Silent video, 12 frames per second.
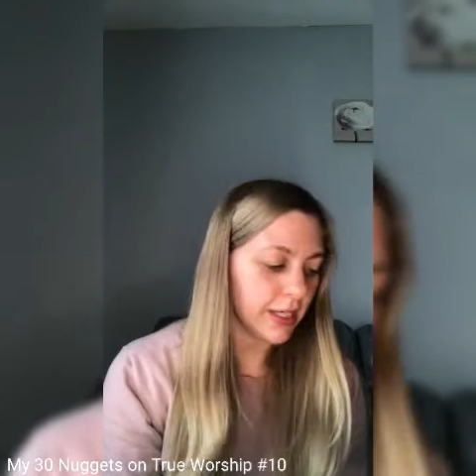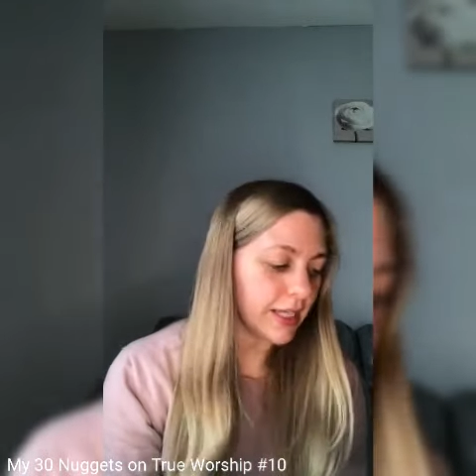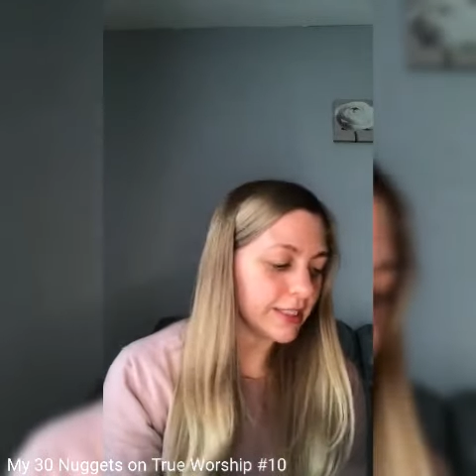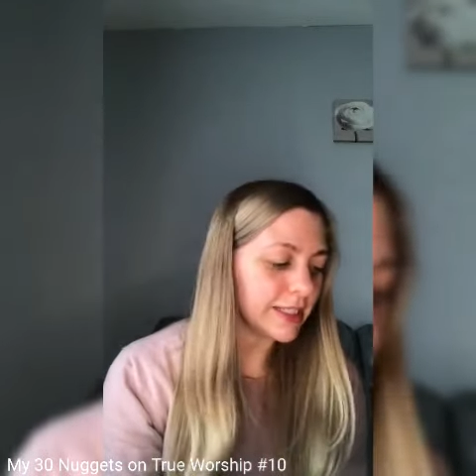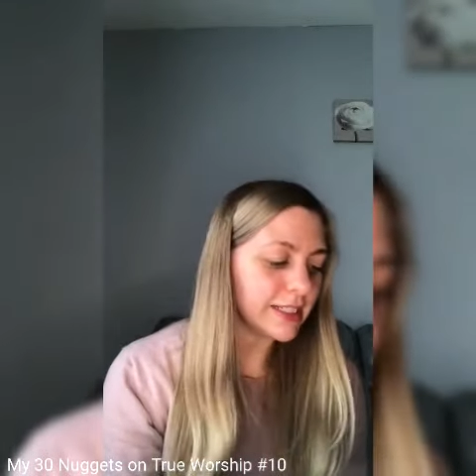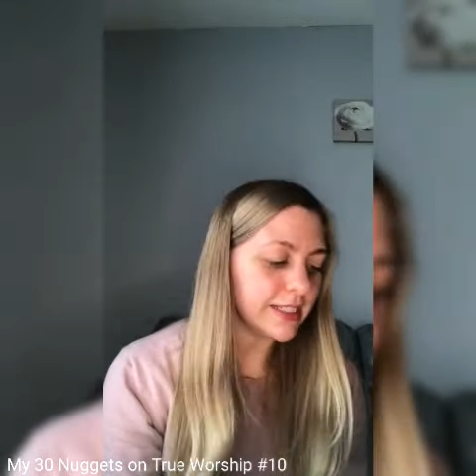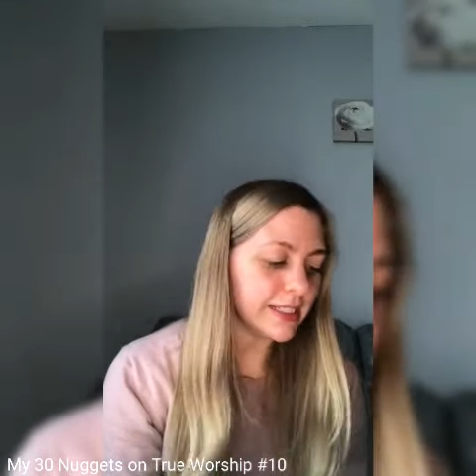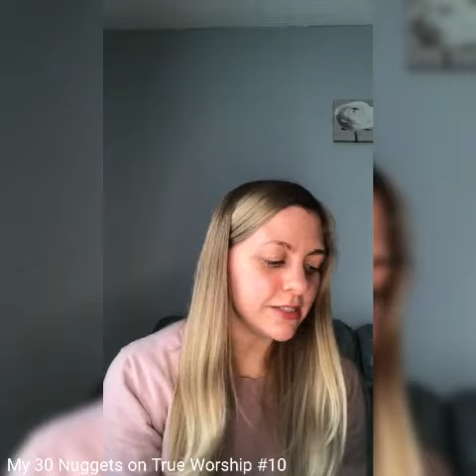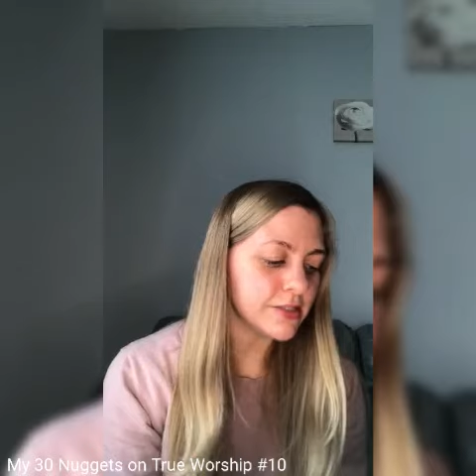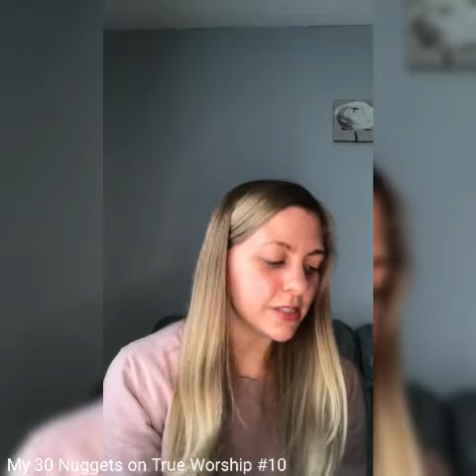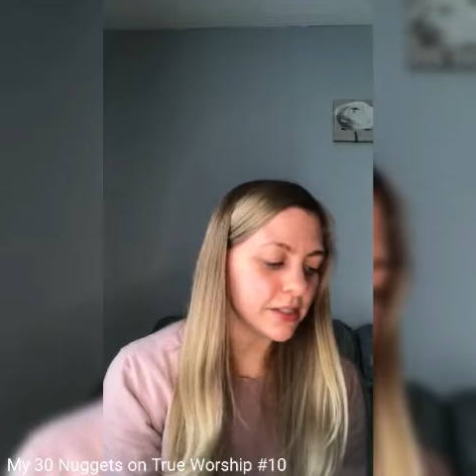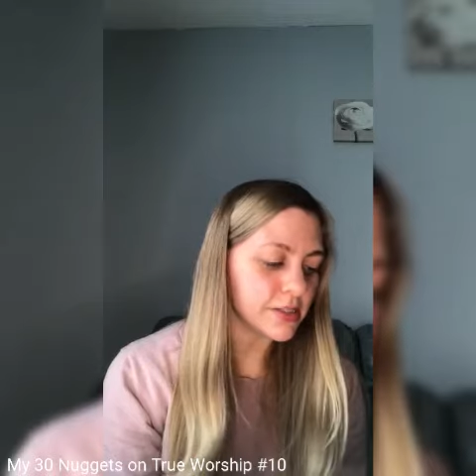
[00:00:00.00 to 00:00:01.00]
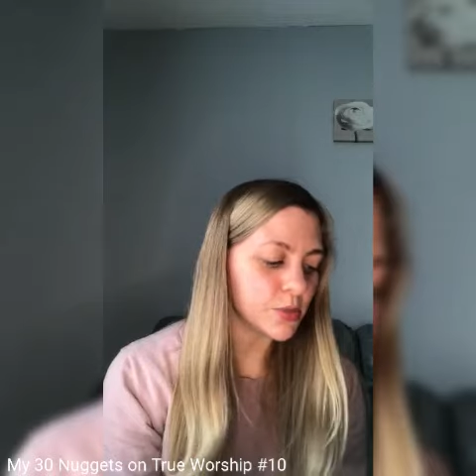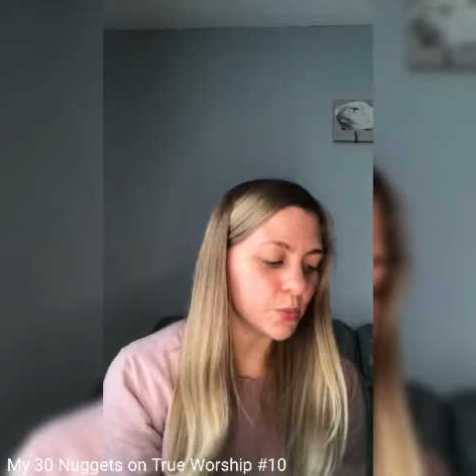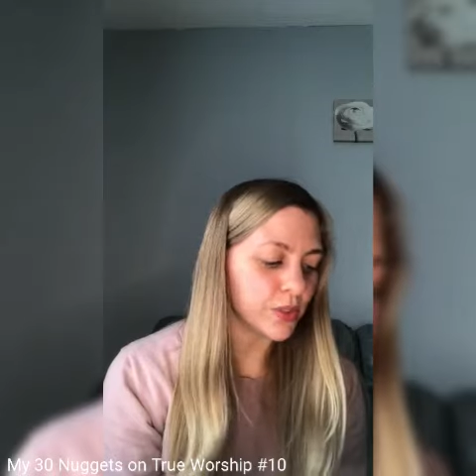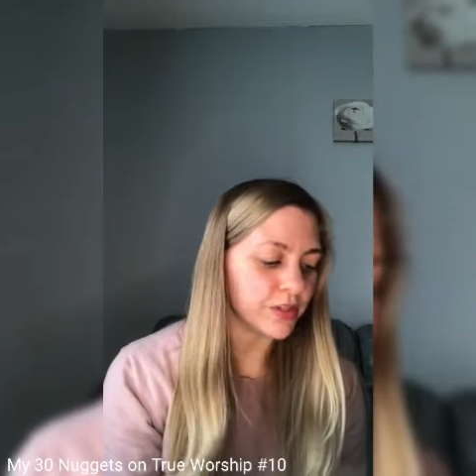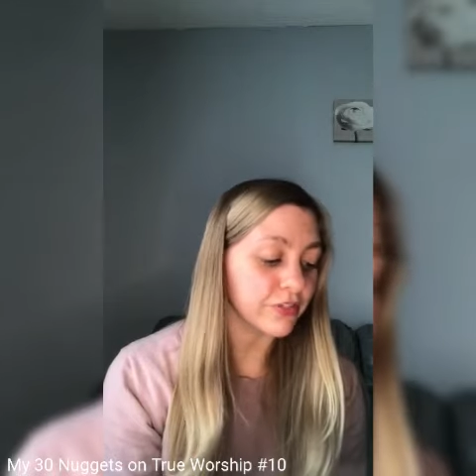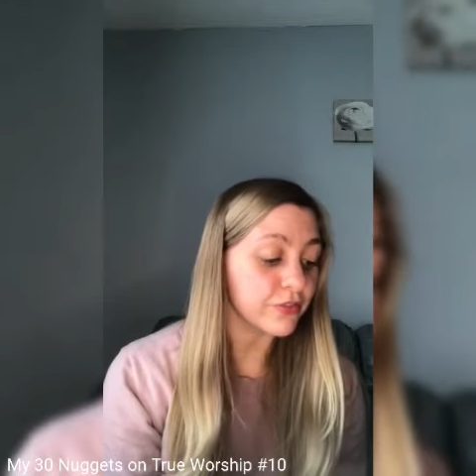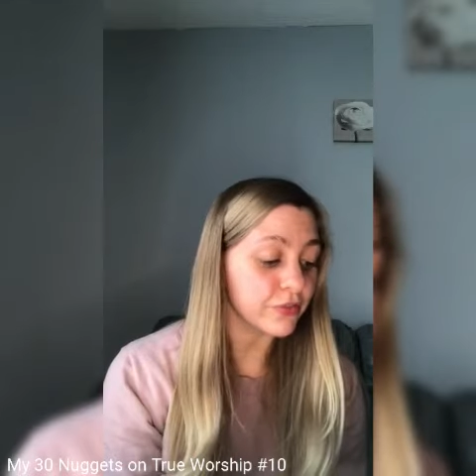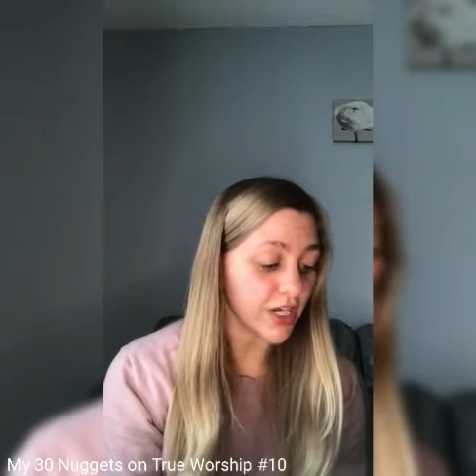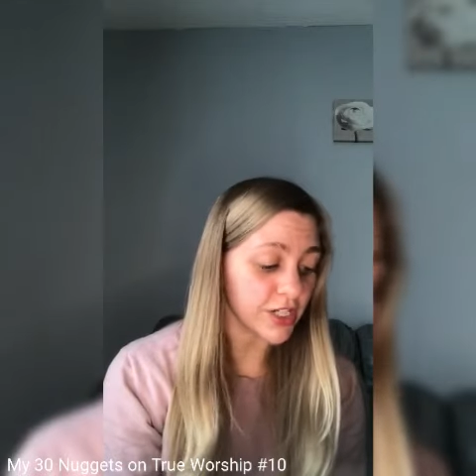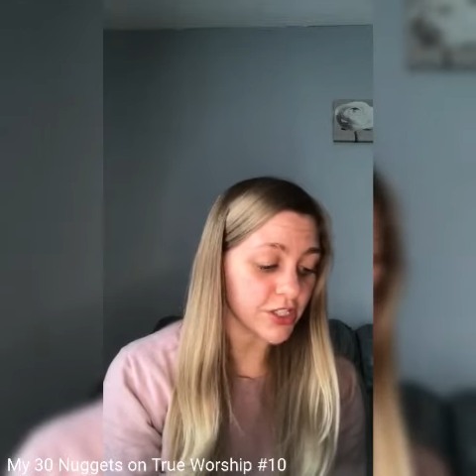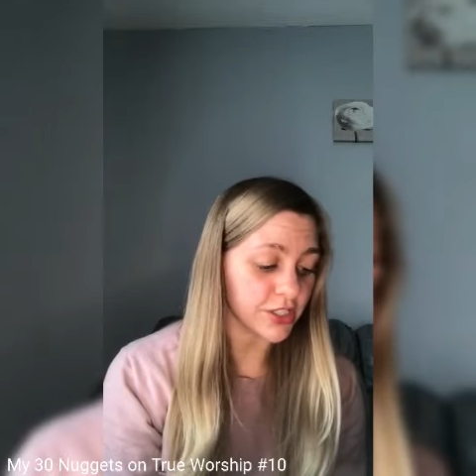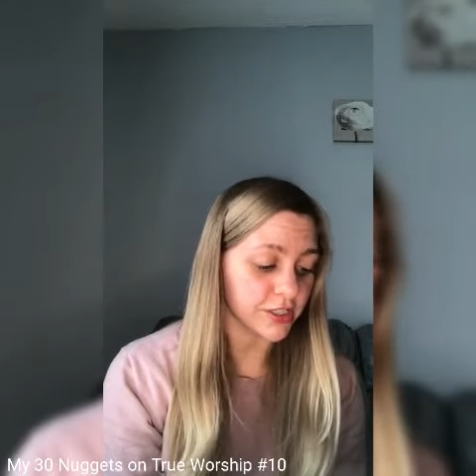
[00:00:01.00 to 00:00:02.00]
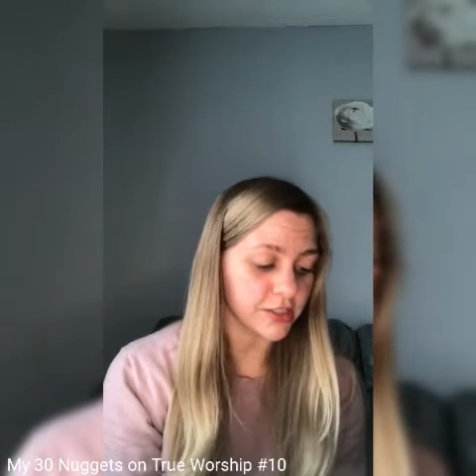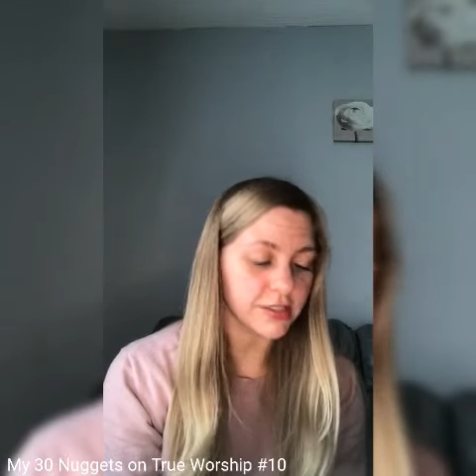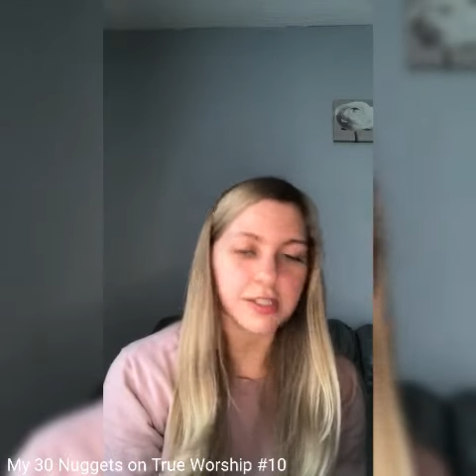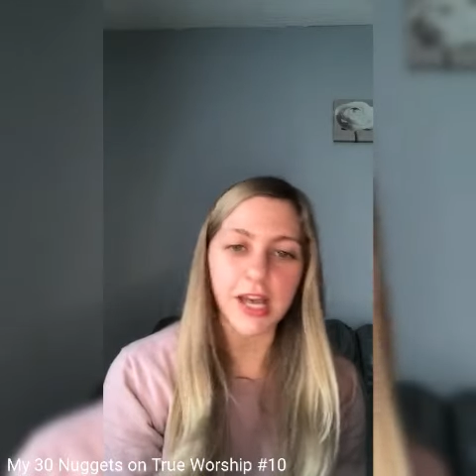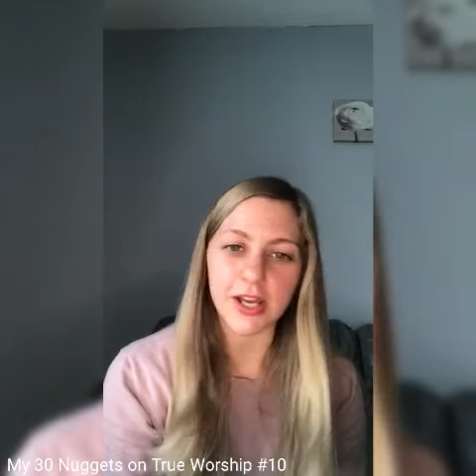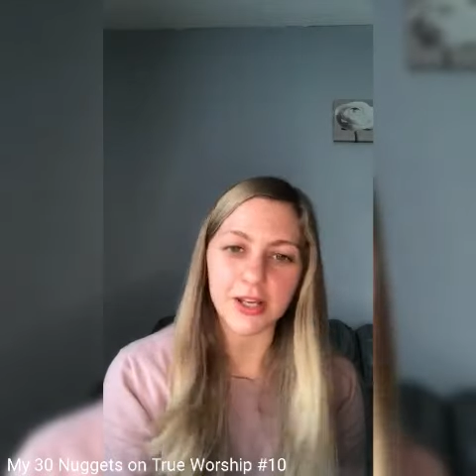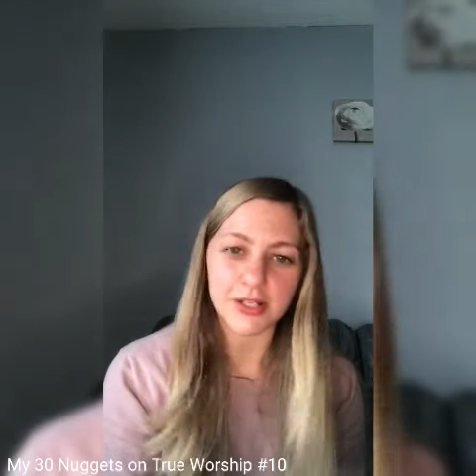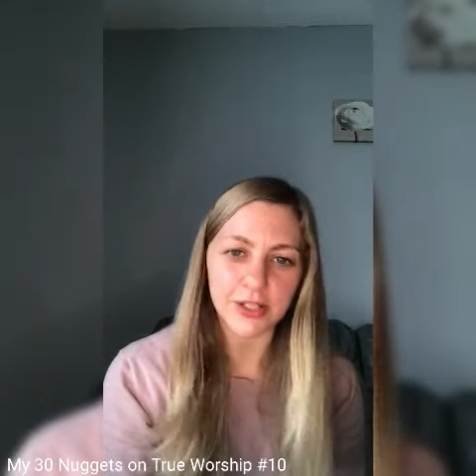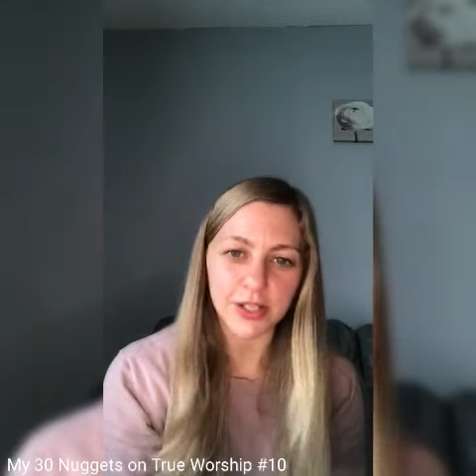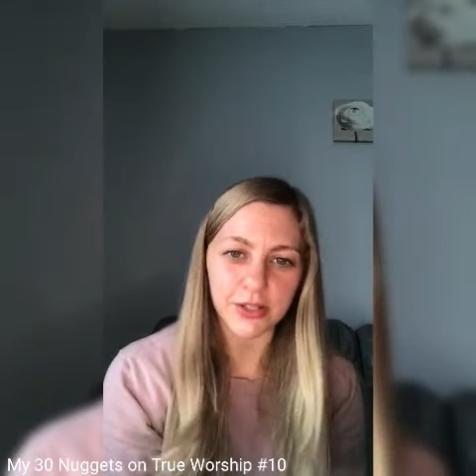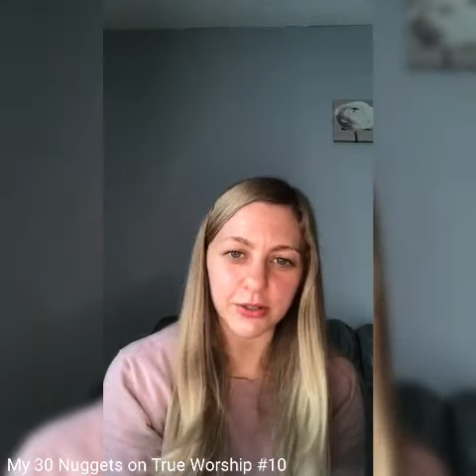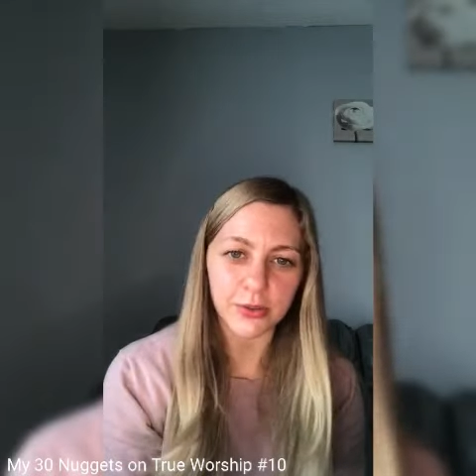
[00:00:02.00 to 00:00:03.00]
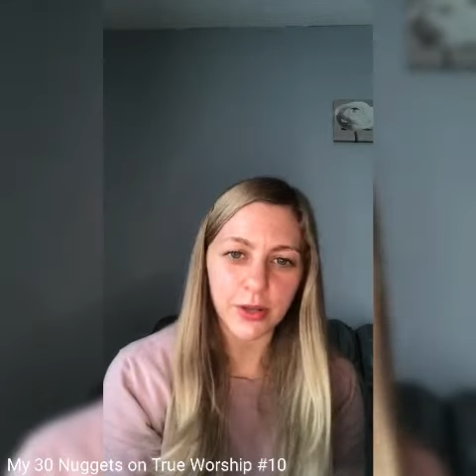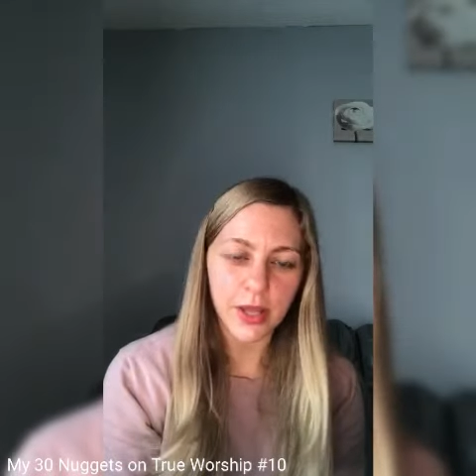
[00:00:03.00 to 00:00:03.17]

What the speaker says: and it leaves us with a freshness, a glow,